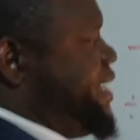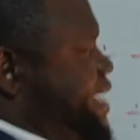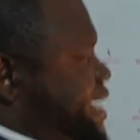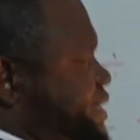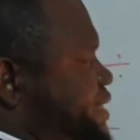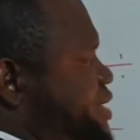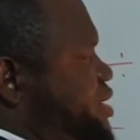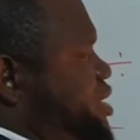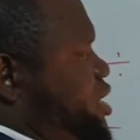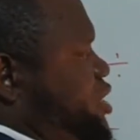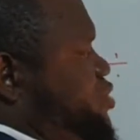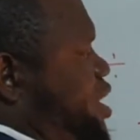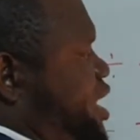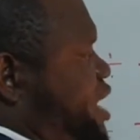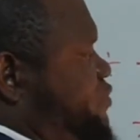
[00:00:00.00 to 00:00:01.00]
yes.
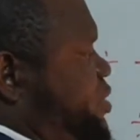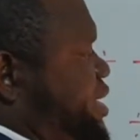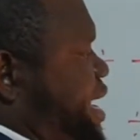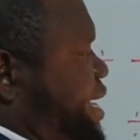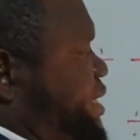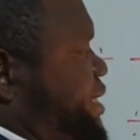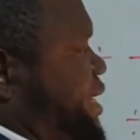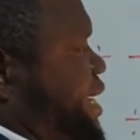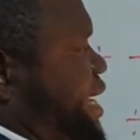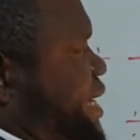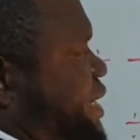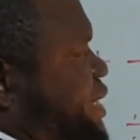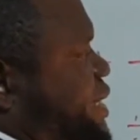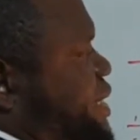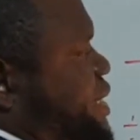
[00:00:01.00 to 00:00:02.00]
You are left with x
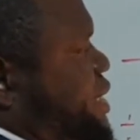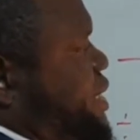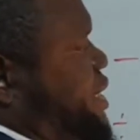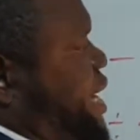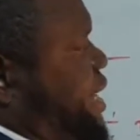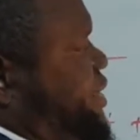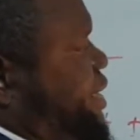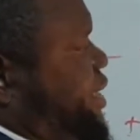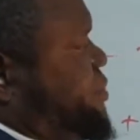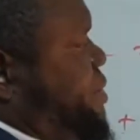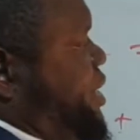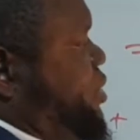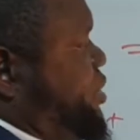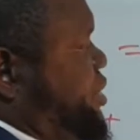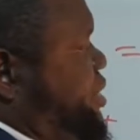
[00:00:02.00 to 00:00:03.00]
here. Here, 6
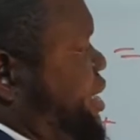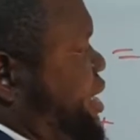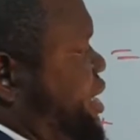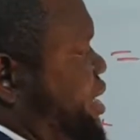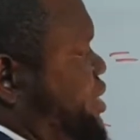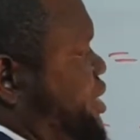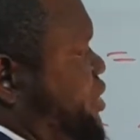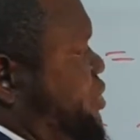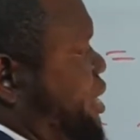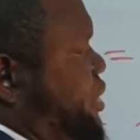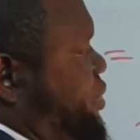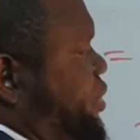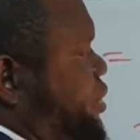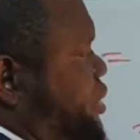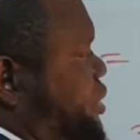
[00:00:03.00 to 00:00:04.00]
minus 3 is equal
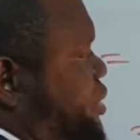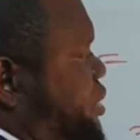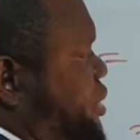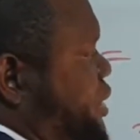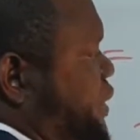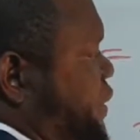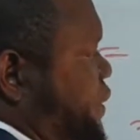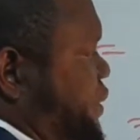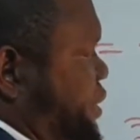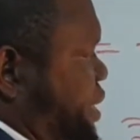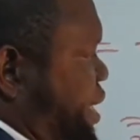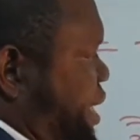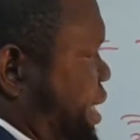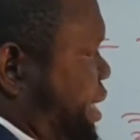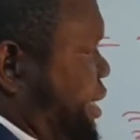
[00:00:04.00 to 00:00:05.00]
to
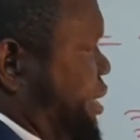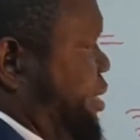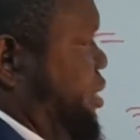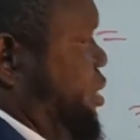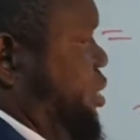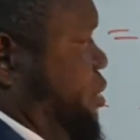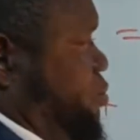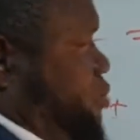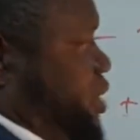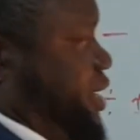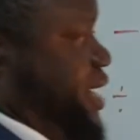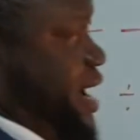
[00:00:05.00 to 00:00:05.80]
3, innit? But in